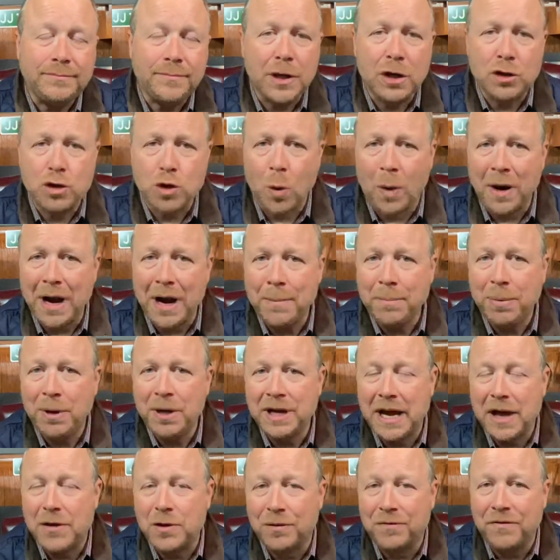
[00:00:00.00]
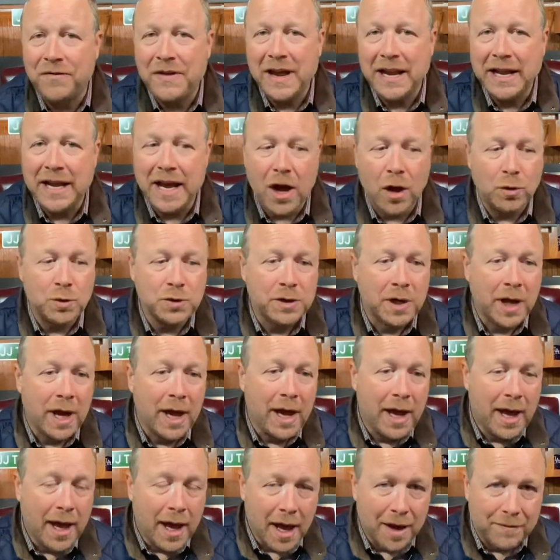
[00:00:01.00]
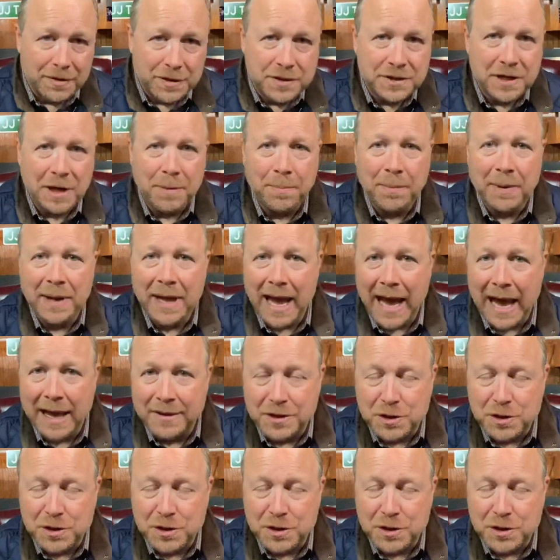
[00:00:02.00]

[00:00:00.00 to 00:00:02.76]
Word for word: So when I'm putting together videos of a CPA